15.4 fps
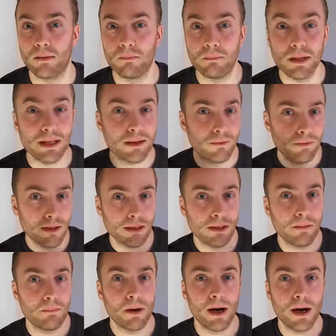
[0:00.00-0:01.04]
be
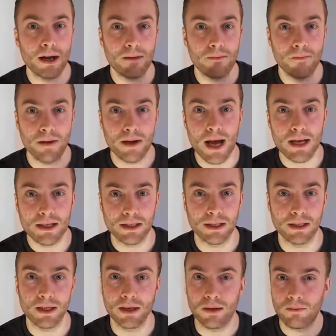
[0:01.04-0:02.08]
defeated by
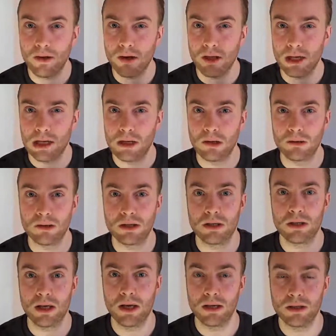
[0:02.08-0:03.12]
Fnatic in a very close
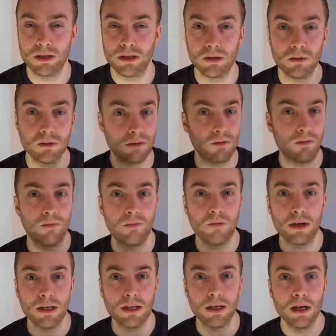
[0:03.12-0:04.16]

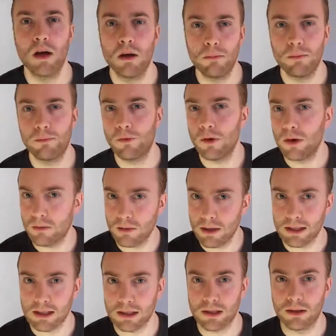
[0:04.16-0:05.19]
2-3. Before the
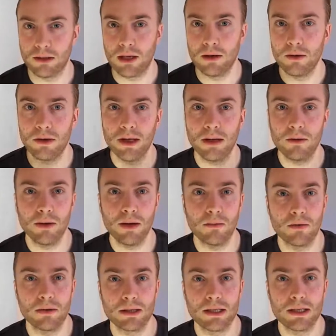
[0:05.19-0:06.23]
week is concluded, we
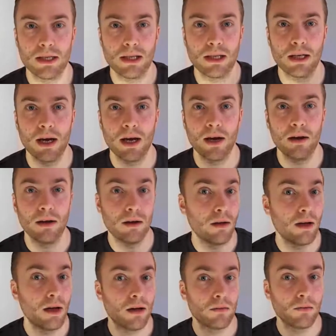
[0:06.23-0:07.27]
will see
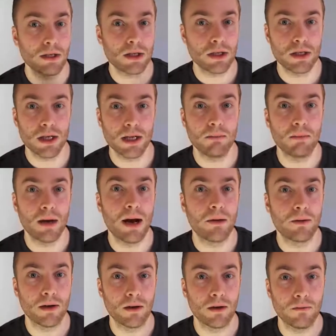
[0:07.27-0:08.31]
which team
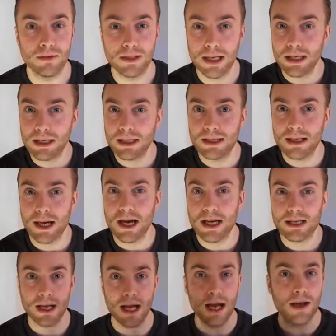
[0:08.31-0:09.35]
out of
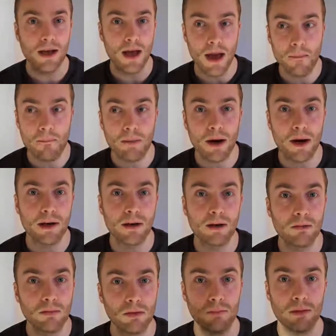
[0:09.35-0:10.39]
Dignitas and
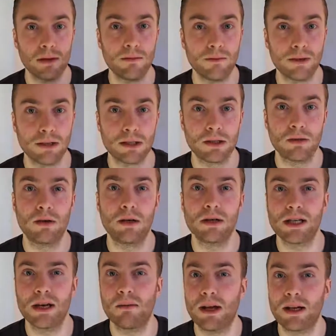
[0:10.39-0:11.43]
Empire will be victorious.
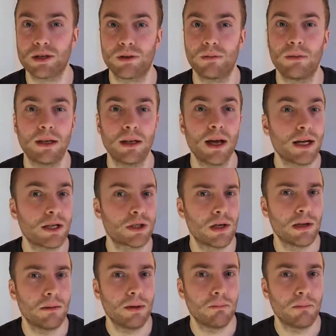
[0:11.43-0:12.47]
That will
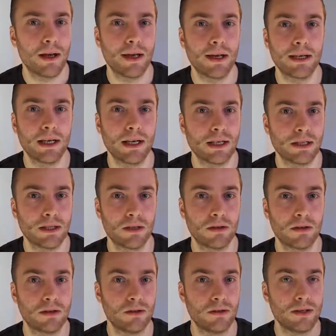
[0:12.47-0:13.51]
actually be played later
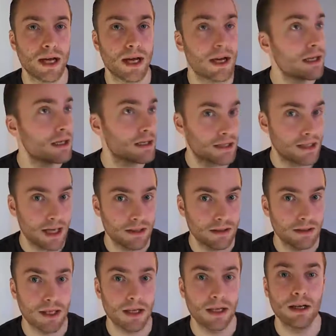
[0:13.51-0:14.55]
today,
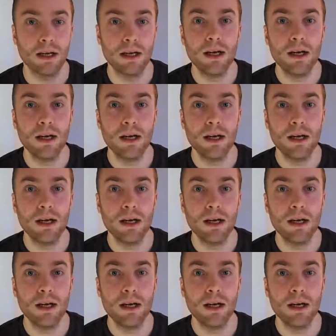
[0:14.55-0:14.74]
Saturday.